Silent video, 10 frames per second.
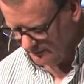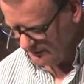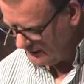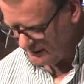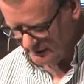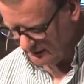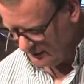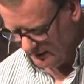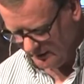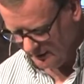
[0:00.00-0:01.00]
it isn't the
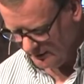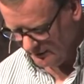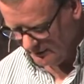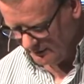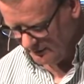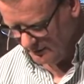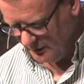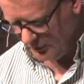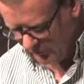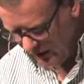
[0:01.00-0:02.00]
end.
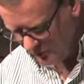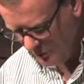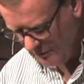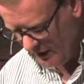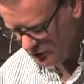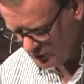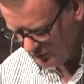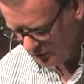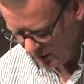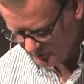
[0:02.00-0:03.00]
Your Father will meet you
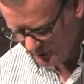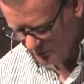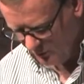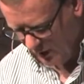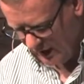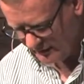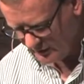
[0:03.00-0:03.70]
with arms open wide.